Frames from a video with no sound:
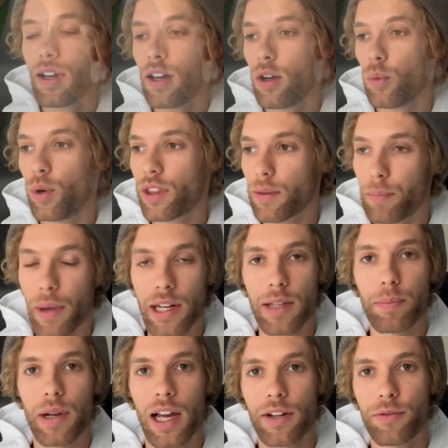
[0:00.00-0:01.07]
with many
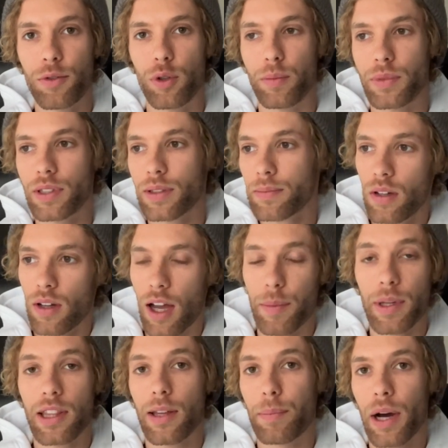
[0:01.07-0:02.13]
platforms. I
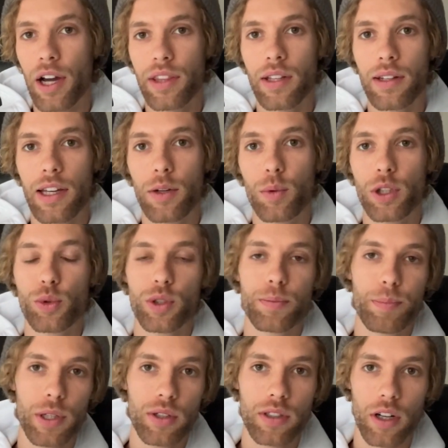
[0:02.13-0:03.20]
mean, the Python language was
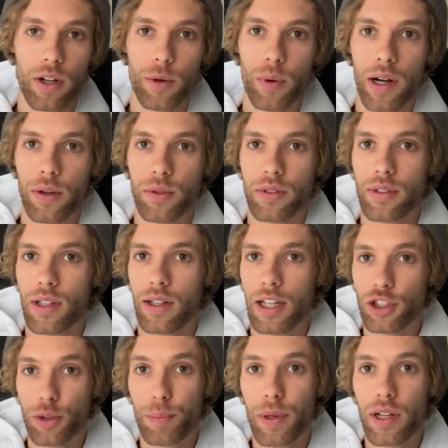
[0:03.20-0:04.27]
built around
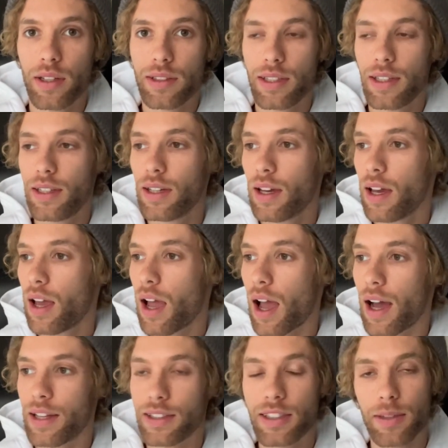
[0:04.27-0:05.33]
legibility
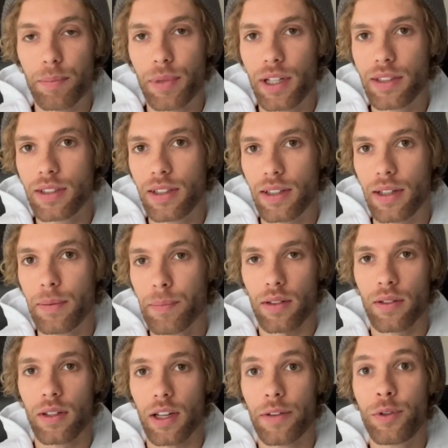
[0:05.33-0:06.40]
and simplicity.
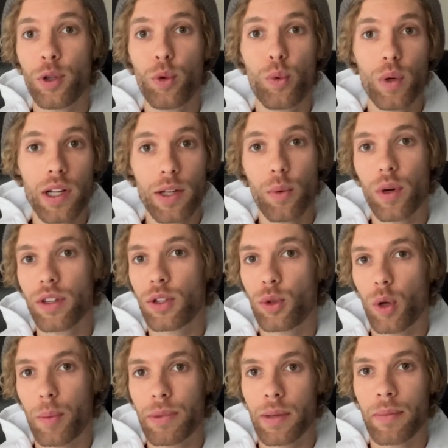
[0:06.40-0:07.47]
If you really want to
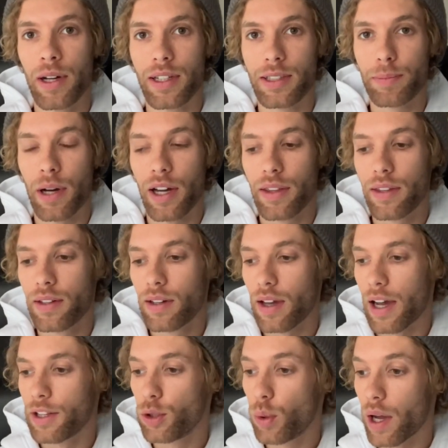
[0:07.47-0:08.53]
optimize Python
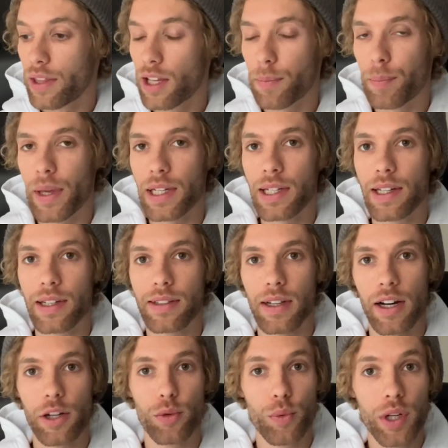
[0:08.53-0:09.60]
and you end up making it
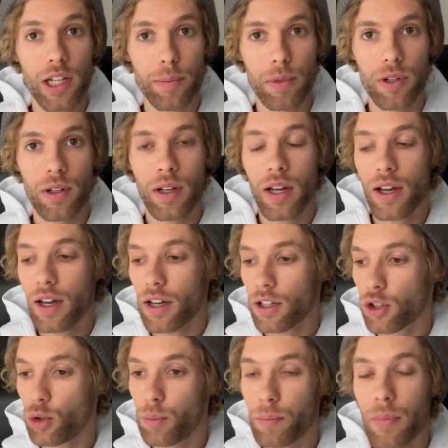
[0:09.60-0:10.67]
unreadable,
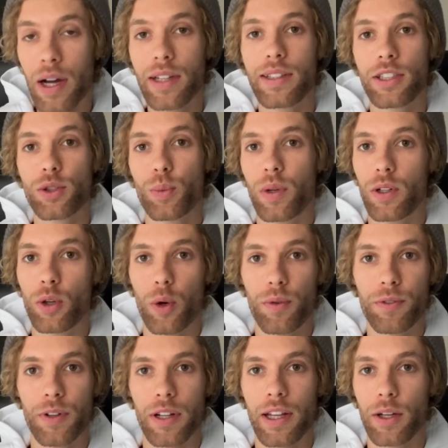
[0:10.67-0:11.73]
you might as well go
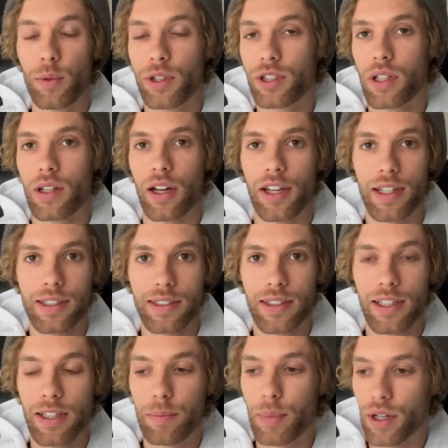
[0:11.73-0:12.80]
for a language like
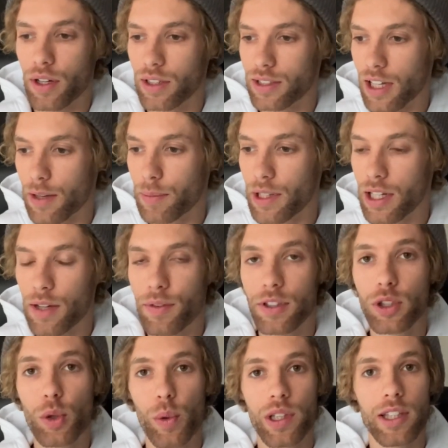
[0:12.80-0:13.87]
C because I mean, if it's
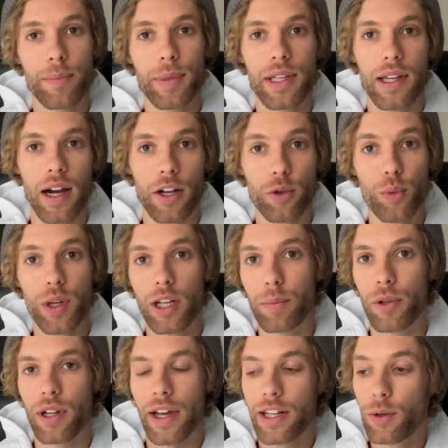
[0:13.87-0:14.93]
going to be
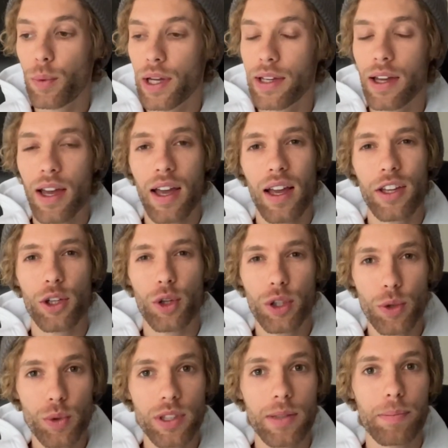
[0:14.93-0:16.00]
unreadable anyway, you're
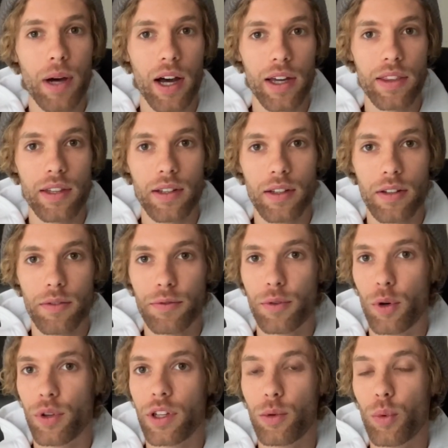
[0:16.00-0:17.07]
using Python
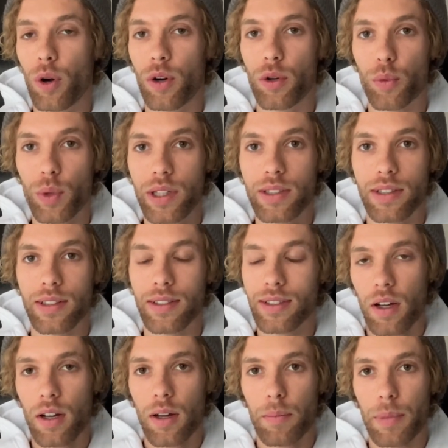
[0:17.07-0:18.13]
for the wrong
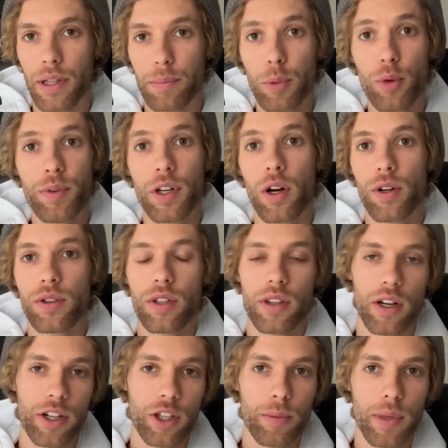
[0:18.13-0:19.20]
reasons. But moving on to the
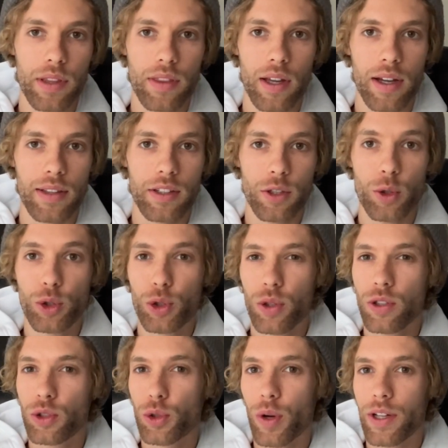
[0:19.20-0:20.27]
argument that you
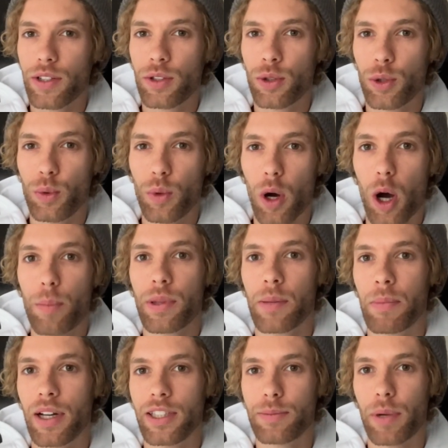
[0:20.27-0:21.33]
shouldn't try to
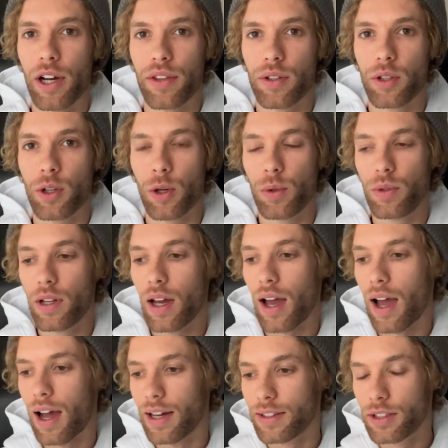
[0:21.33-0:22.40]
optimize Python code
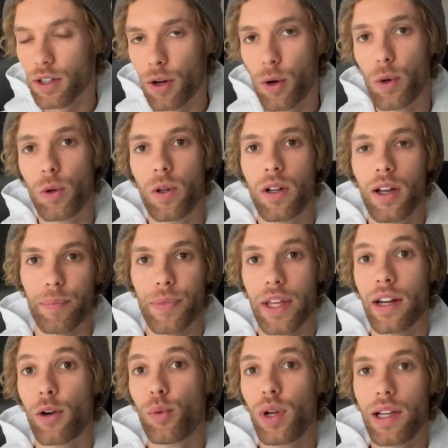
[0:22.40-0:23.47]
at all. And
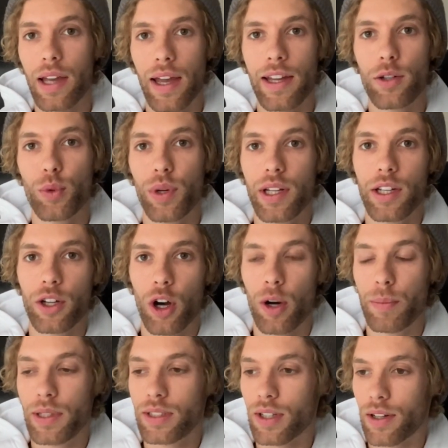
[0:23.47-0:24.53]
I really hate reading
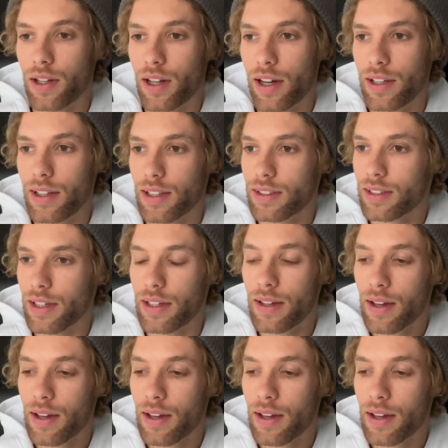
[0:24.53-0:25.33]
comments online that say,